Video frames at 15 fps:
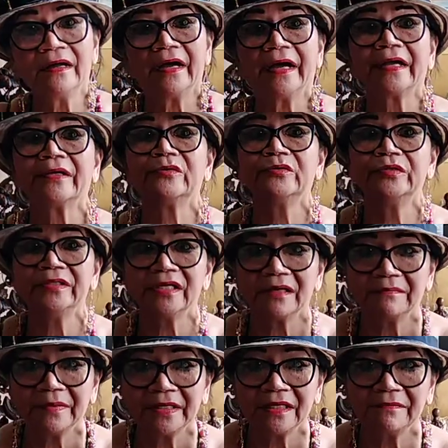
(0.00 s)
I could
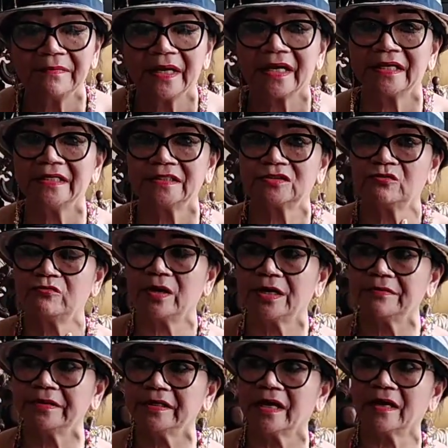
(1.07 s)
not believe it. He's
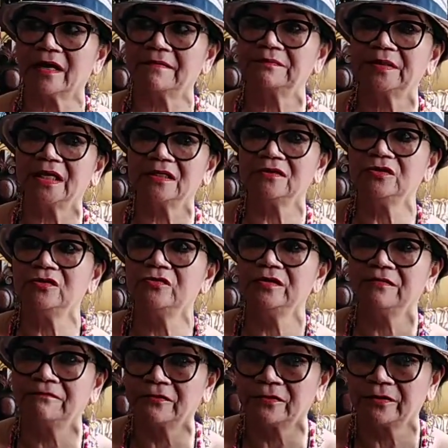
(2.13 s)
wearing a captain
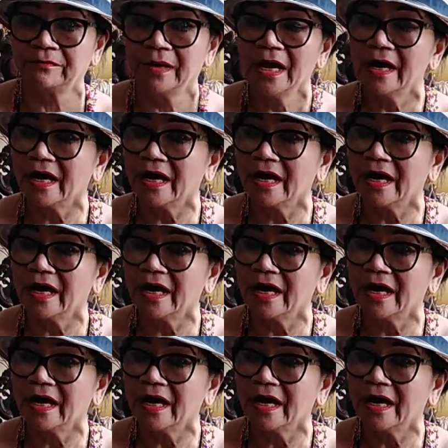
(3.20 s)
uniform.